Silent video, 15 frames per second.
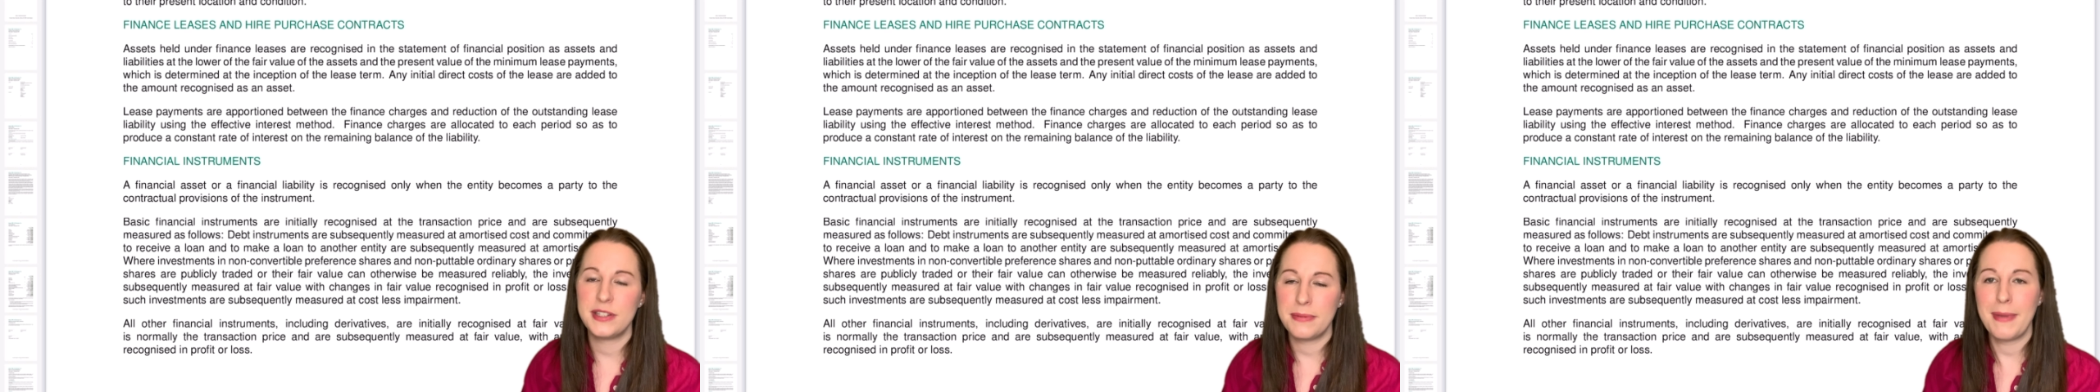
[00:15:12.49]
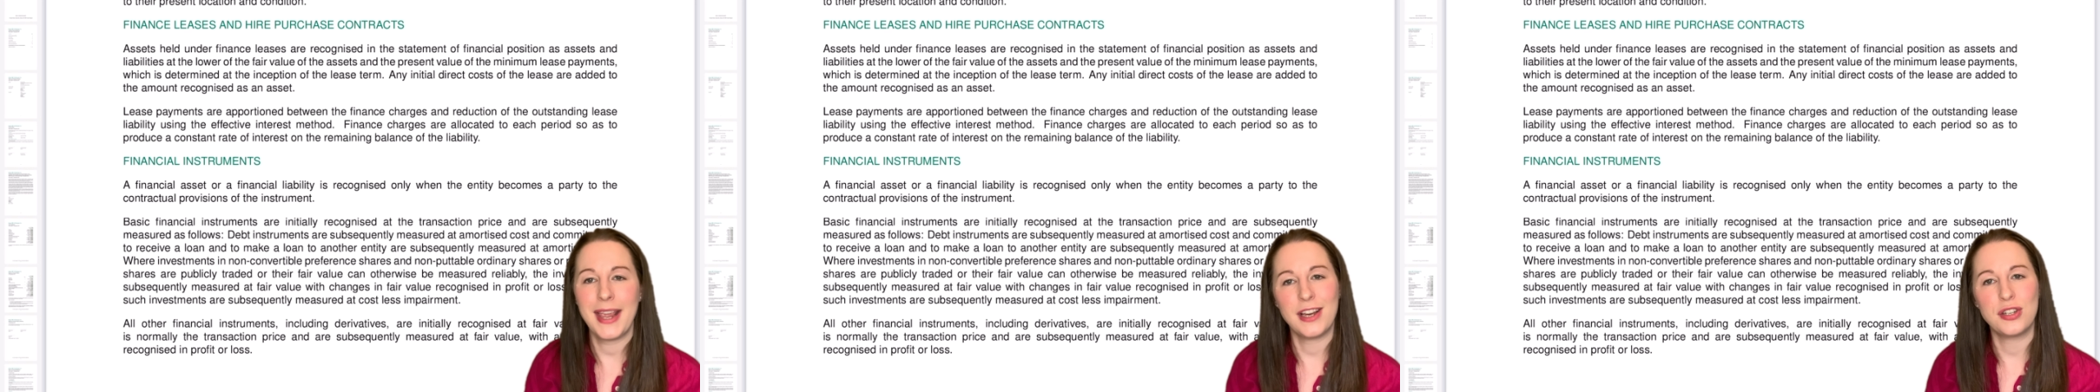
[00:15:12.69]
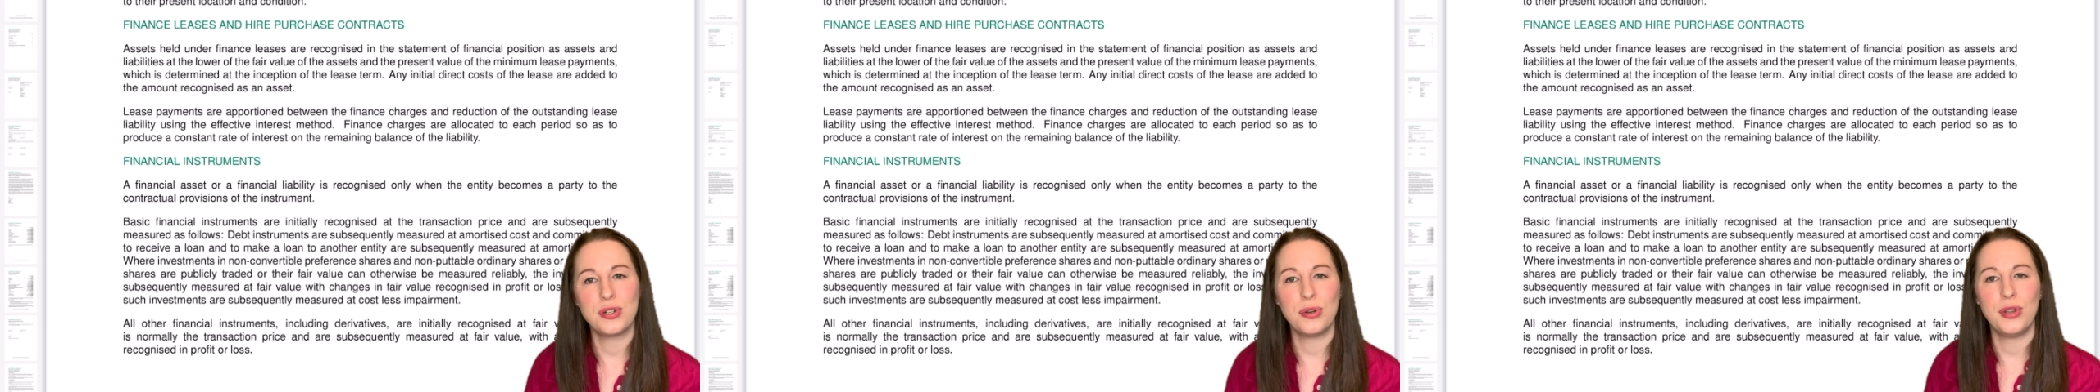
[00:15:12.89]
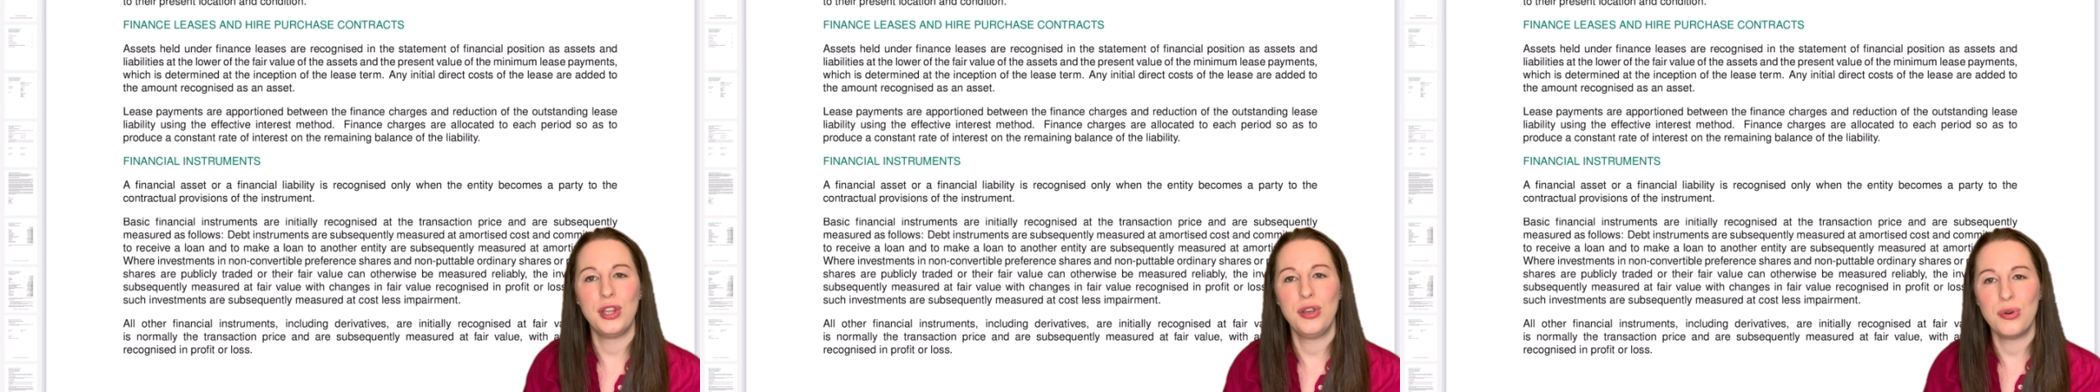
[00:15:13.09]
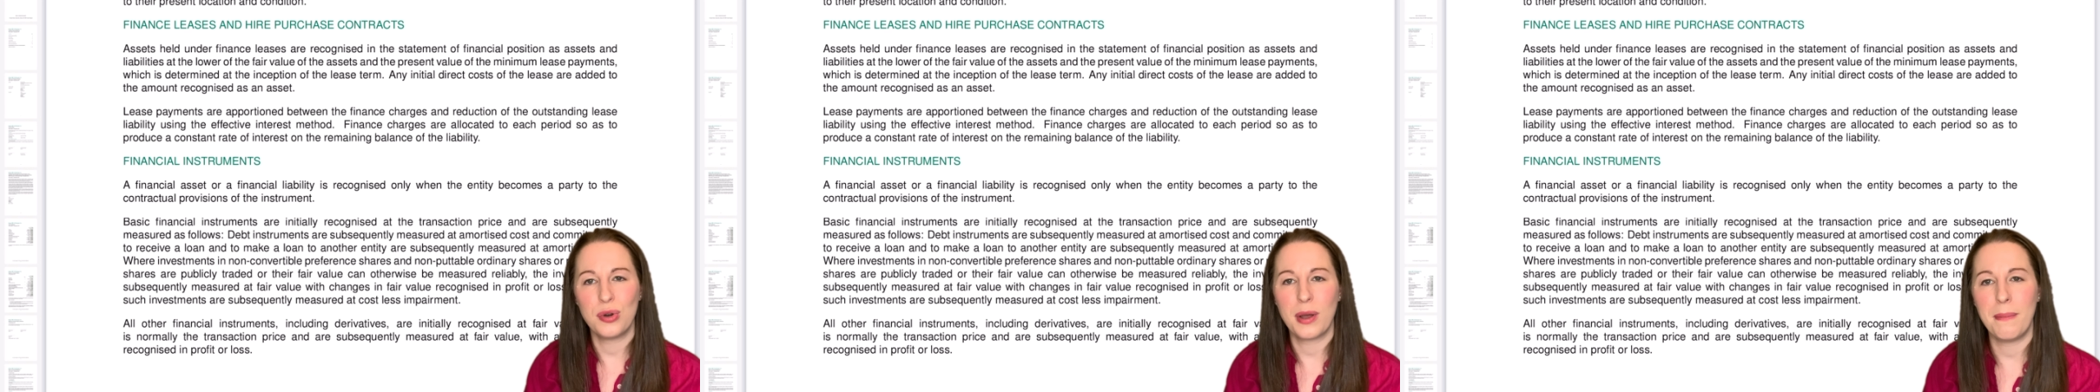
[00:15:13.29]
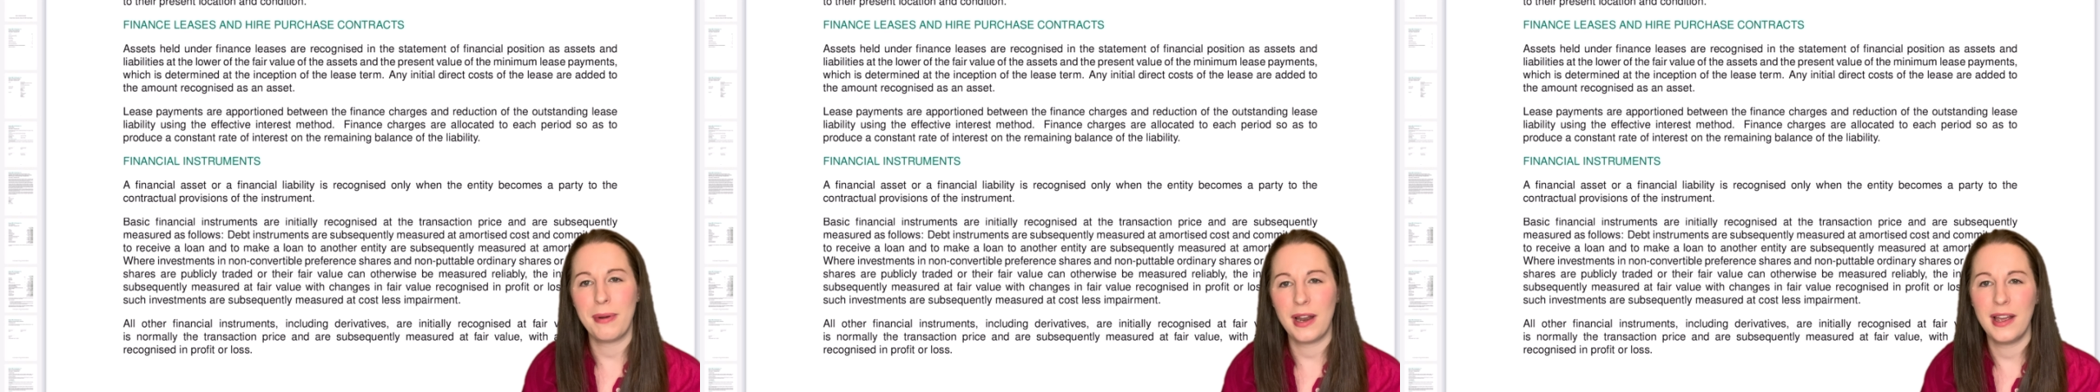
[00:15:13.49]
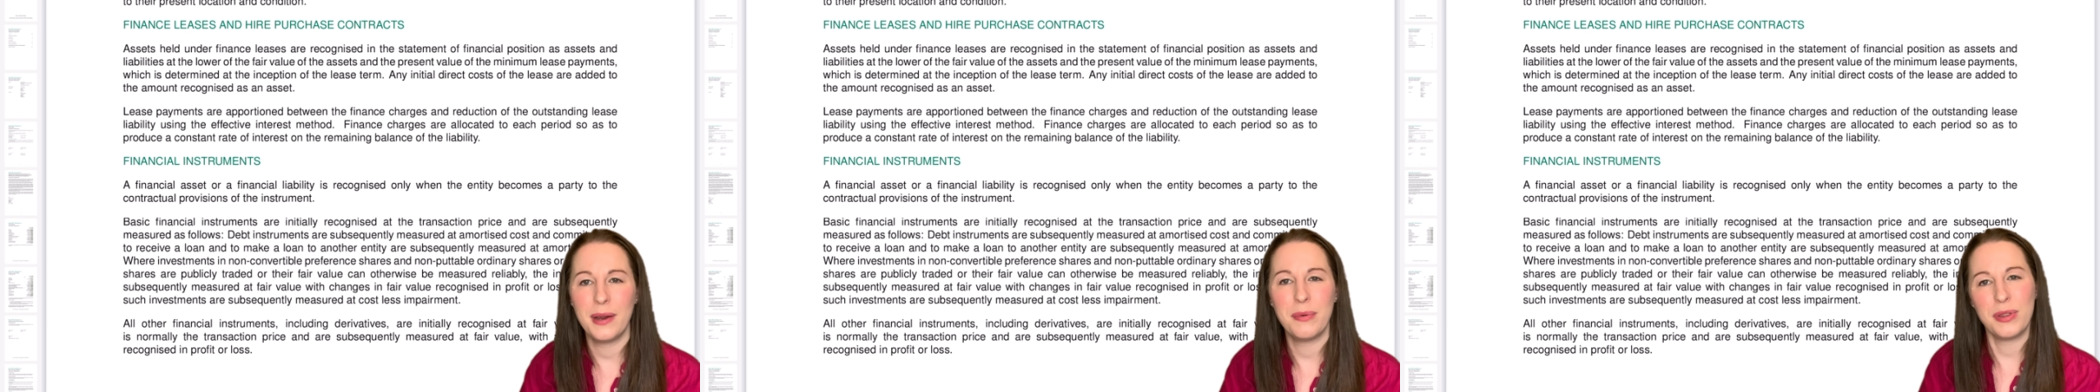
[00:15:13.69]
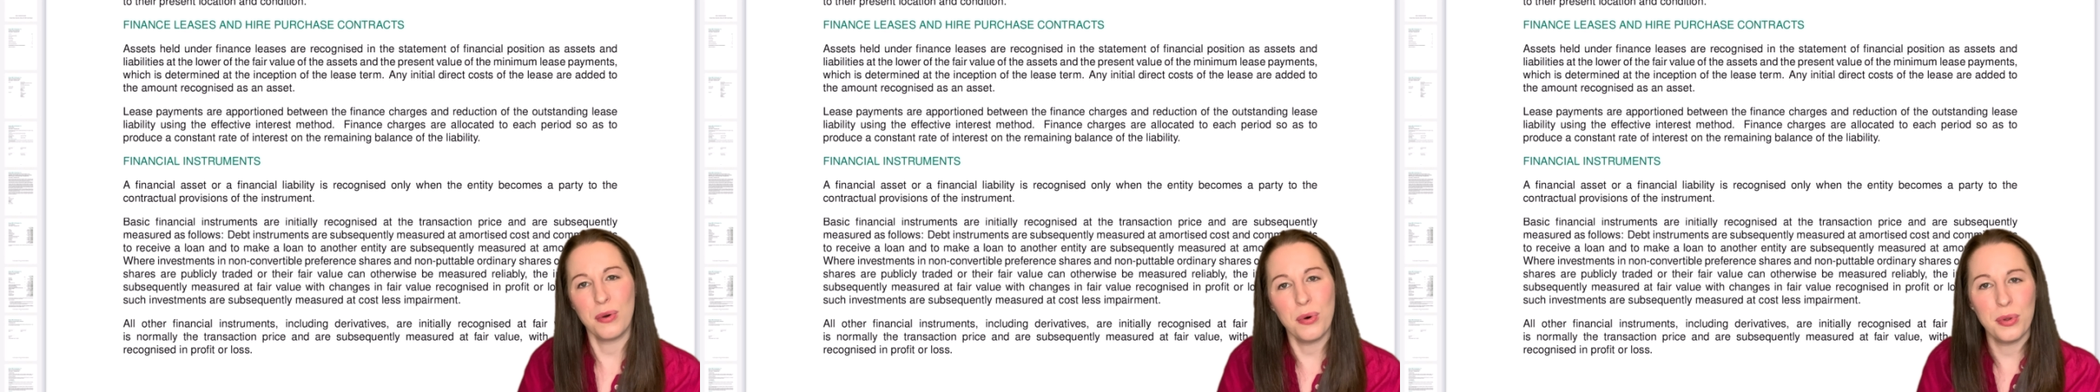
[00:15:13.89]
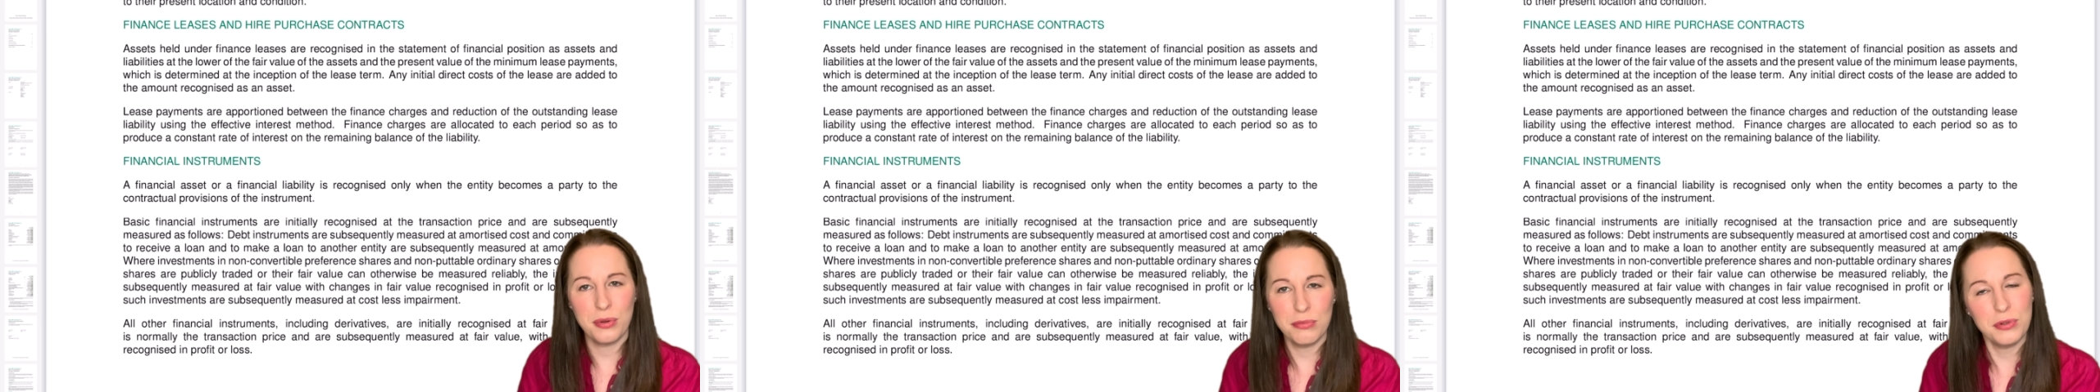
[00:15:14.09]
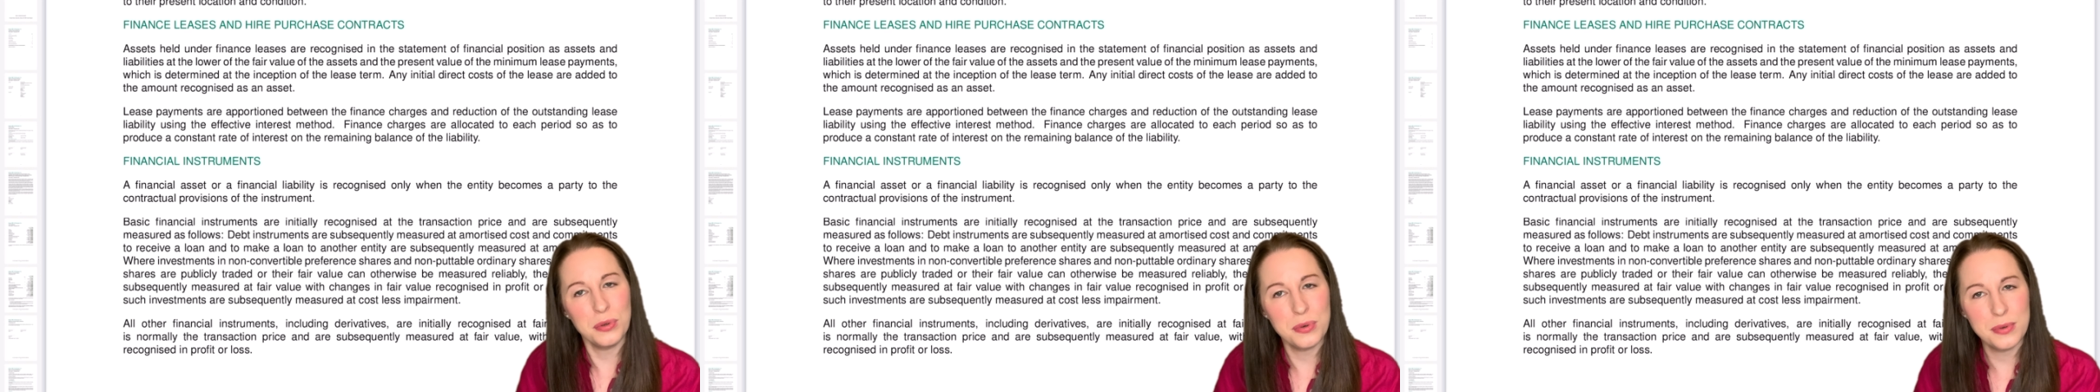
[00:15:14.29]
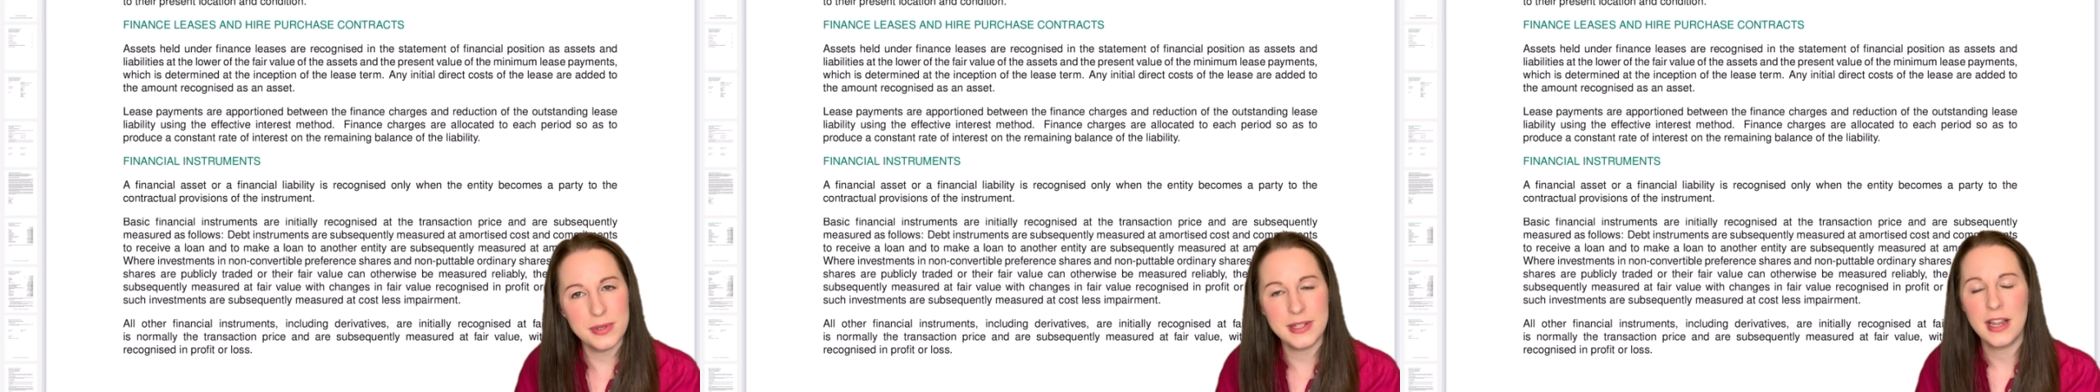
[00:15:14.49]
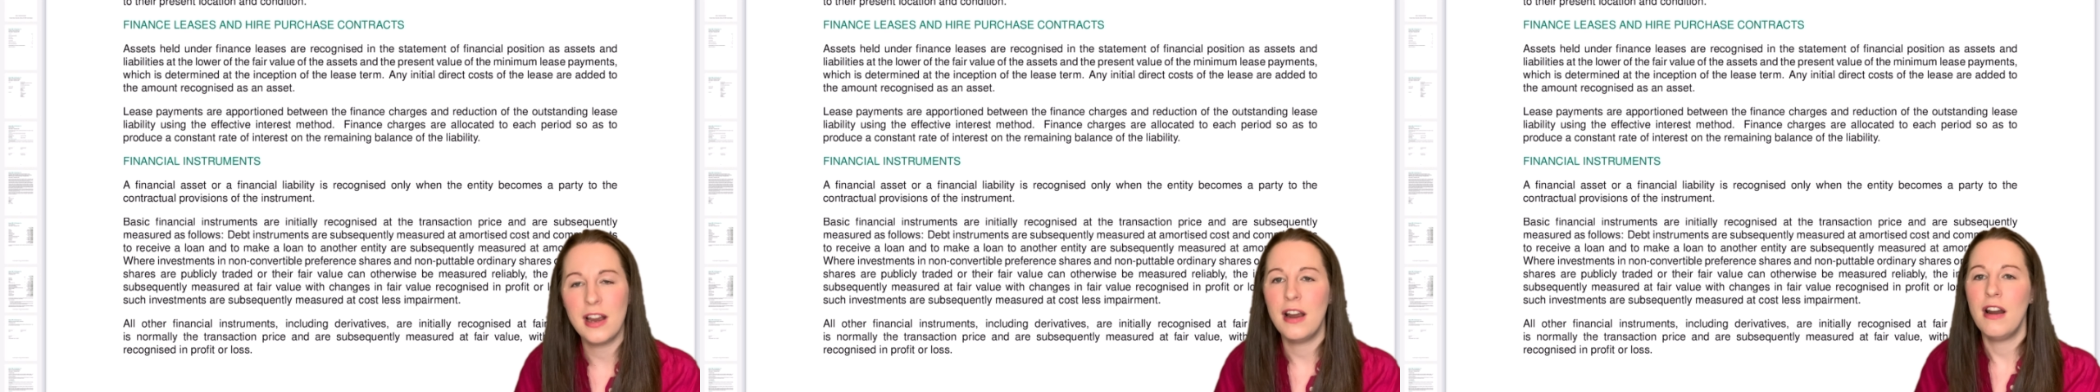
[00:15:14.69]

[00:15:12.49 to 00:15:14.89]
to make sure that you're complying with all the rules,